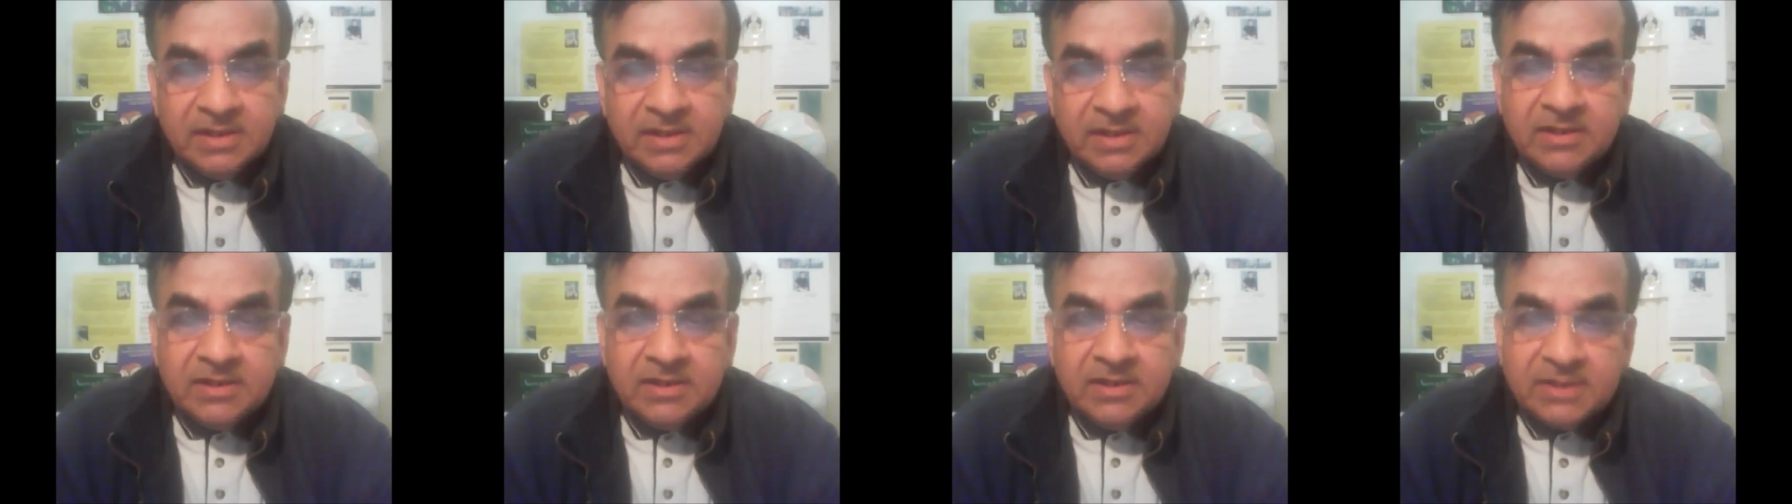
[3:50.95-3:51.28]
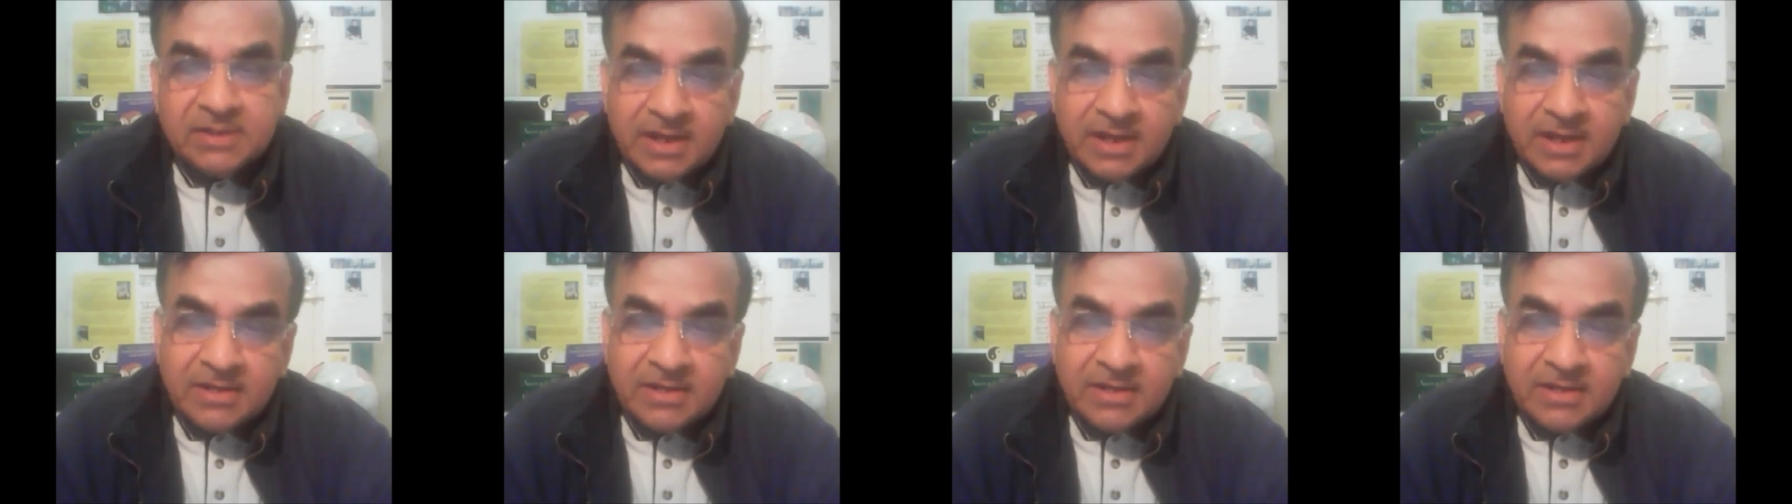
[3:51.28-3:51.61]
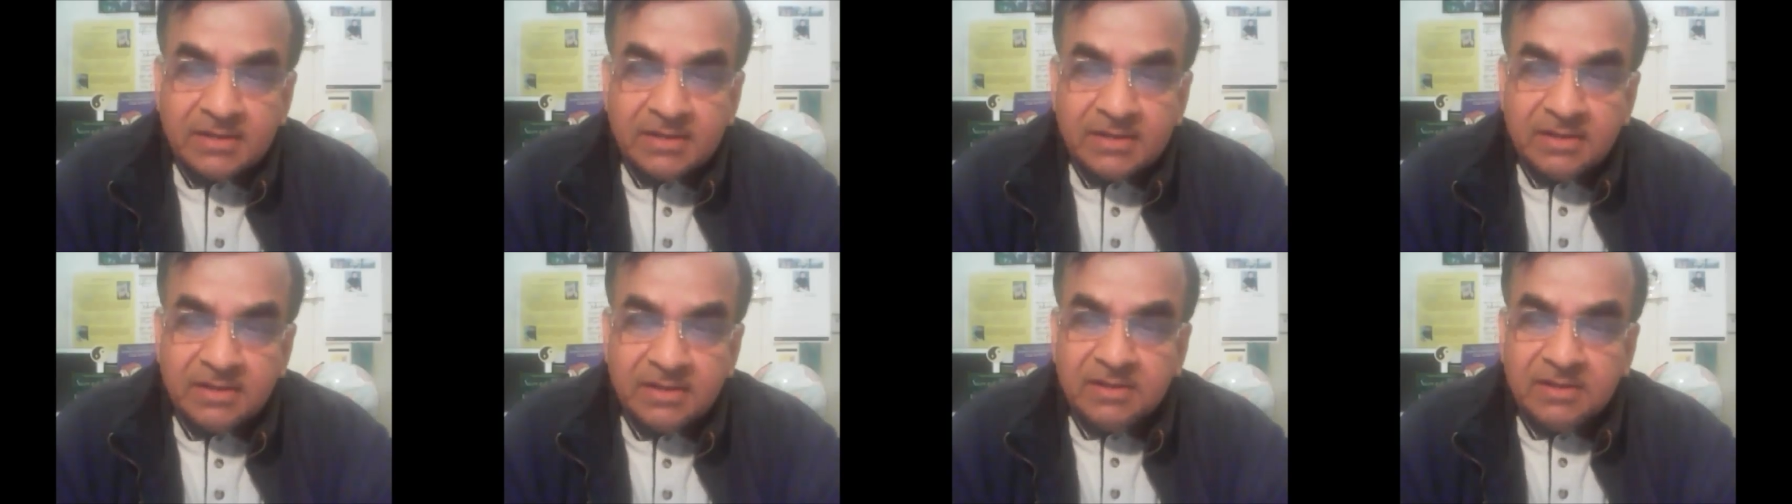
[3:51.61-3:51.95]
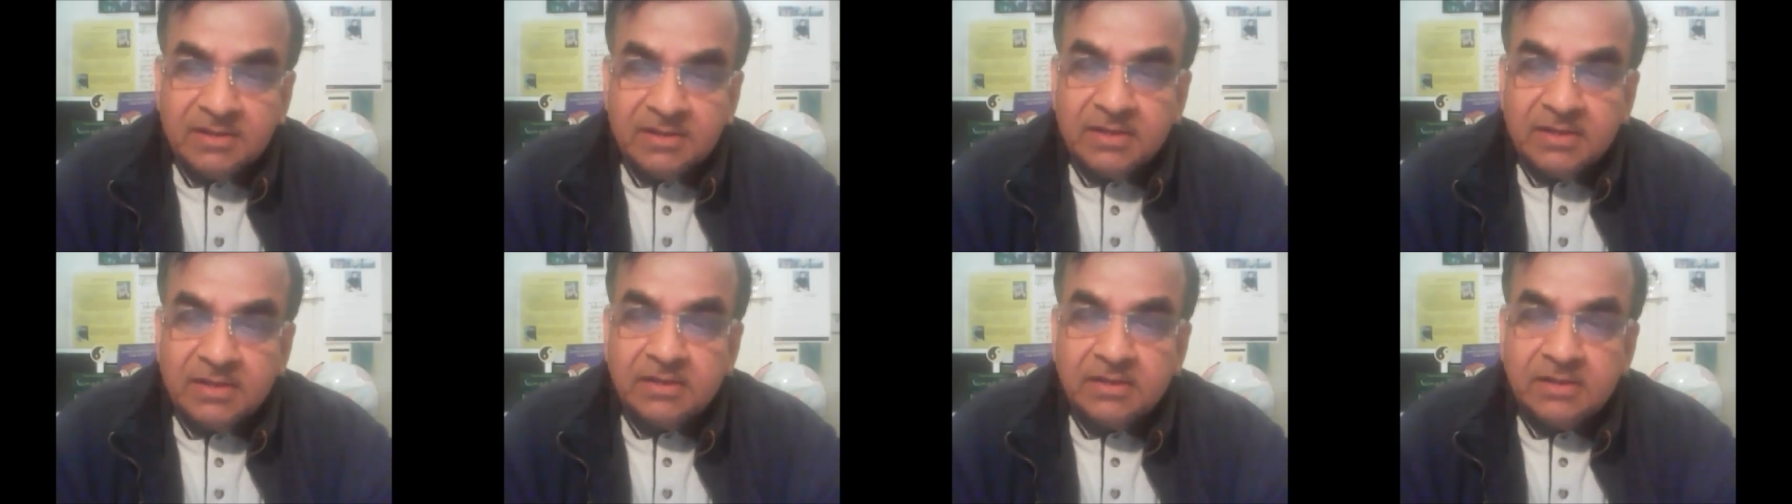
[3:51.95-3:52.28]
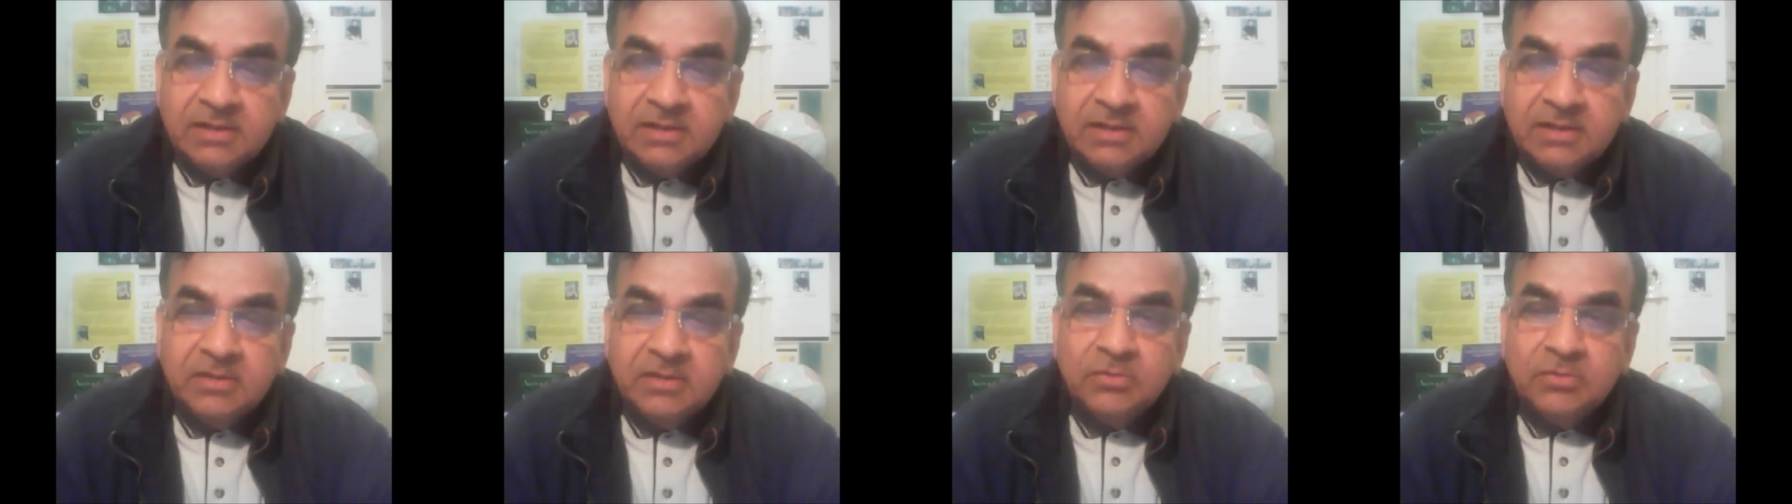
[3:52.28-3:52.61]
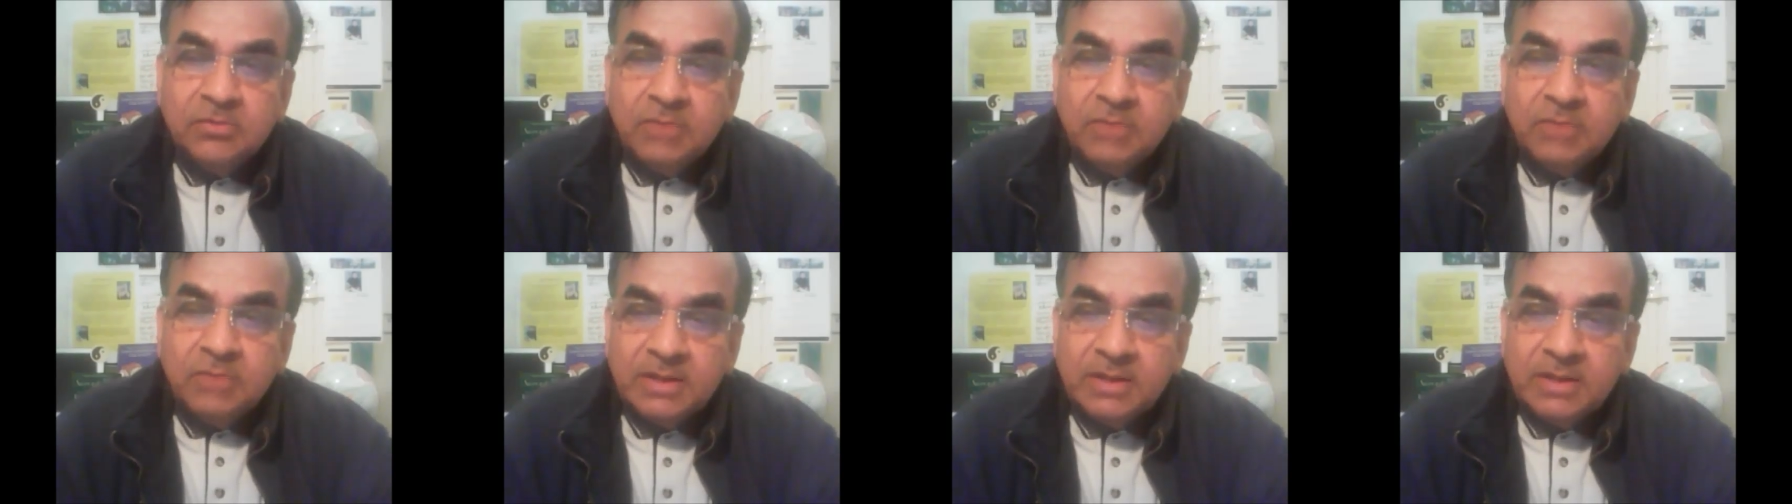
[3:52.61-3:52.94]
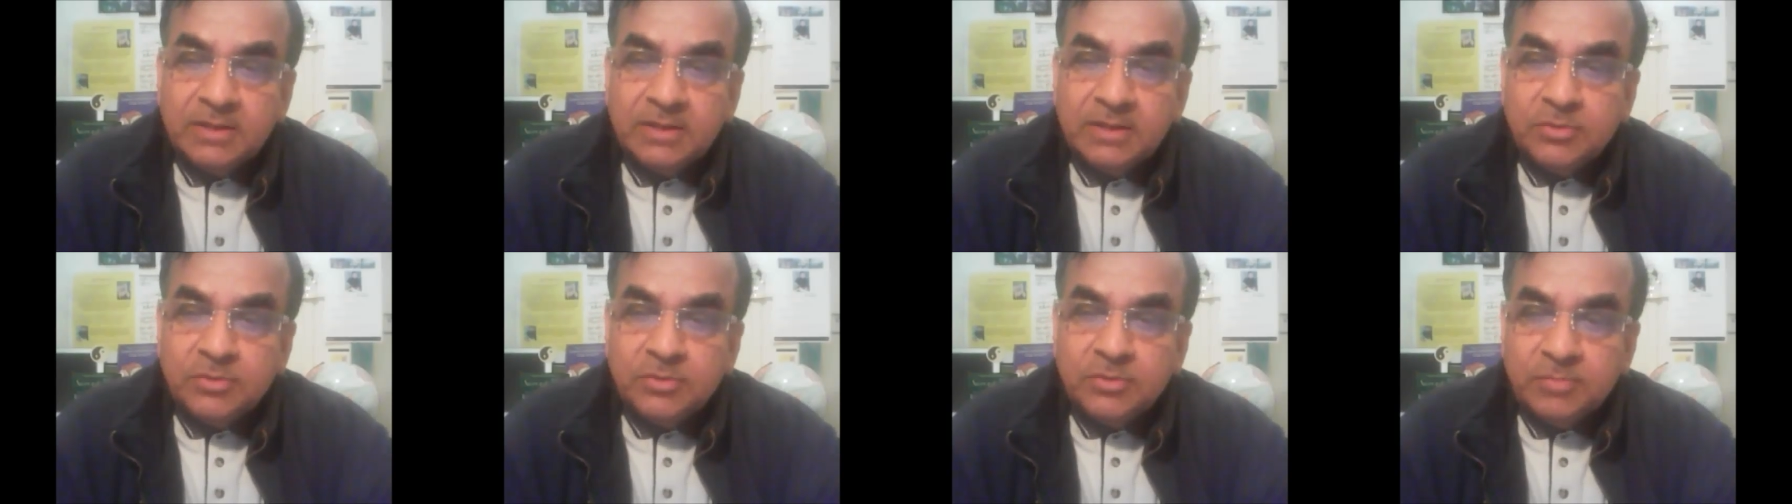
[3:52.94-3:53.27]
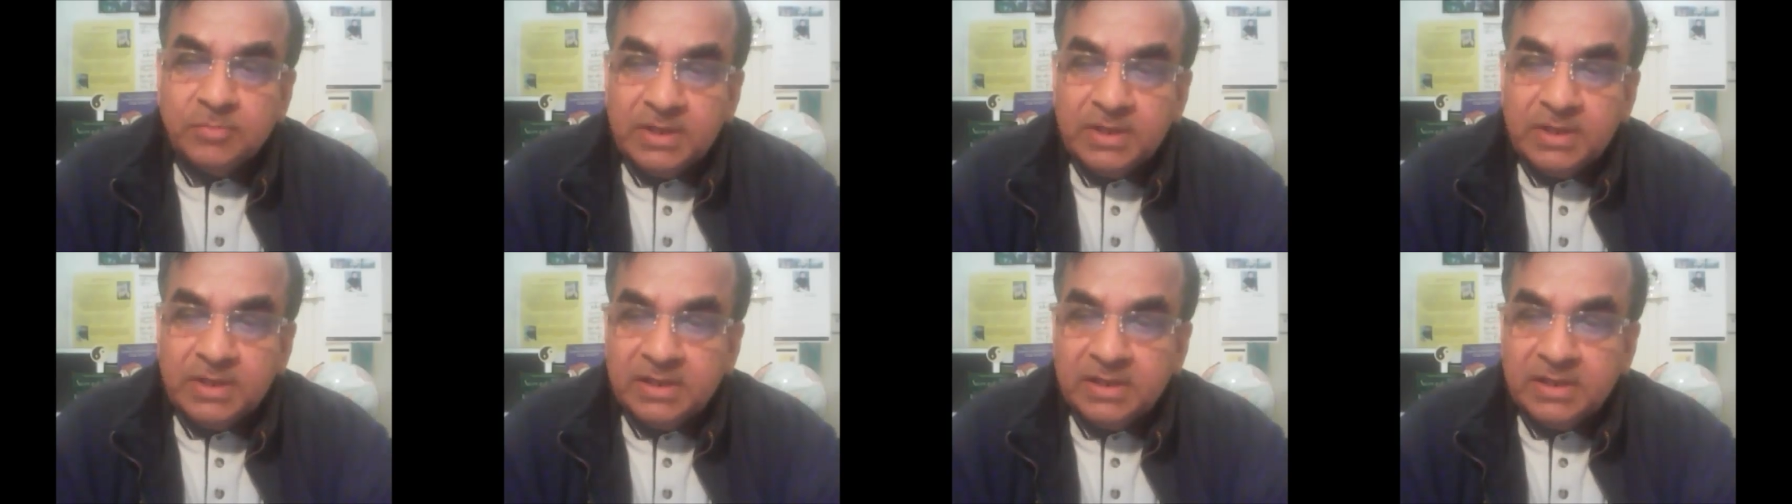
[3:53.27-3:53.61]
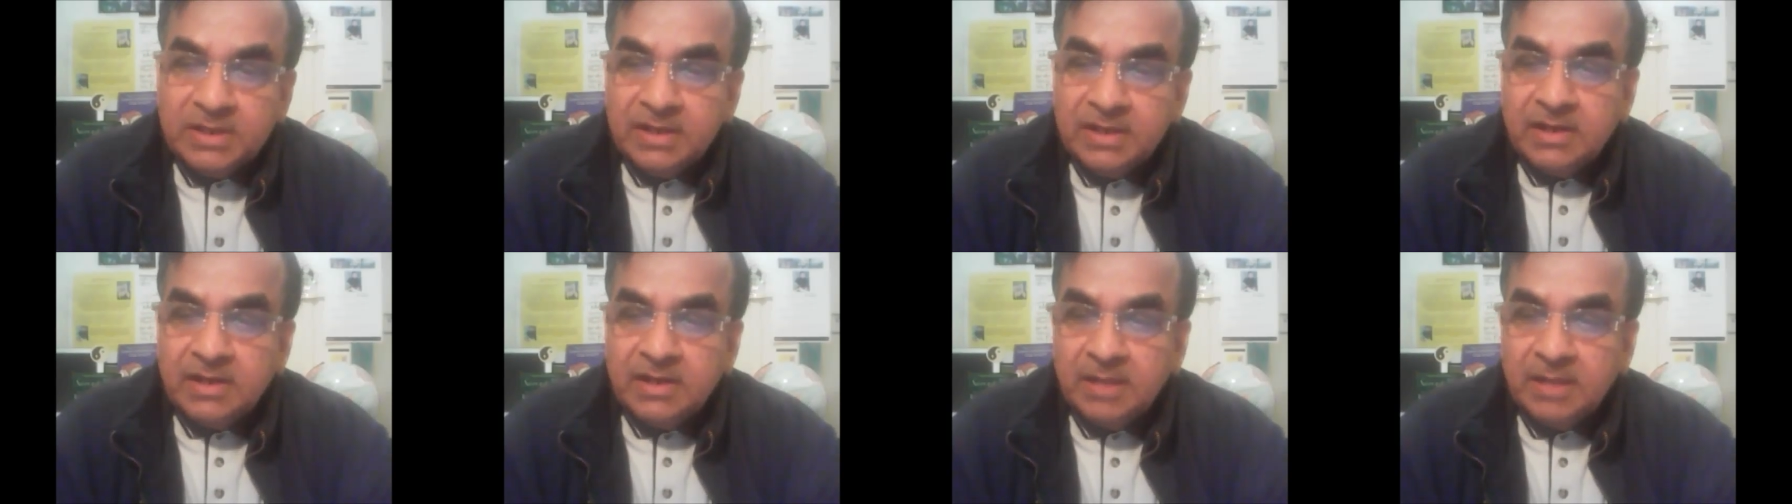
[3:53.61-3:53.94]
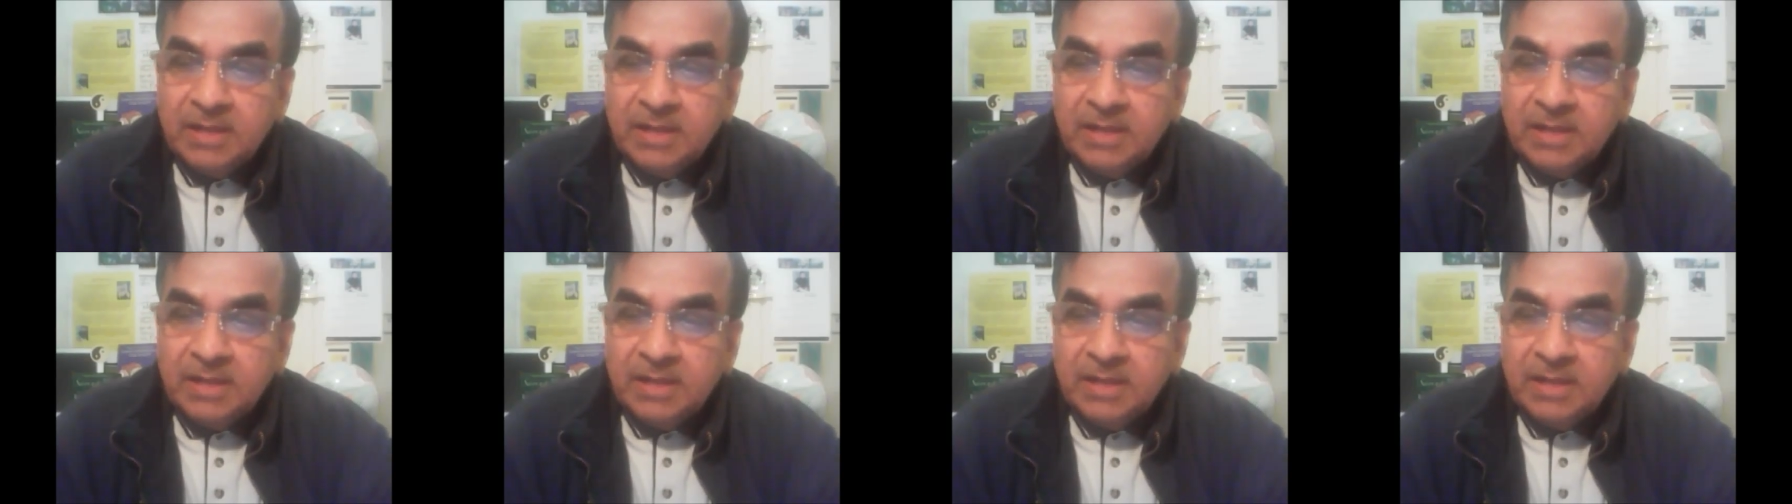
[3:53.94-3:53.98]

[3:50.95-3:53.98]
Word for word: He said that he wanted to breed an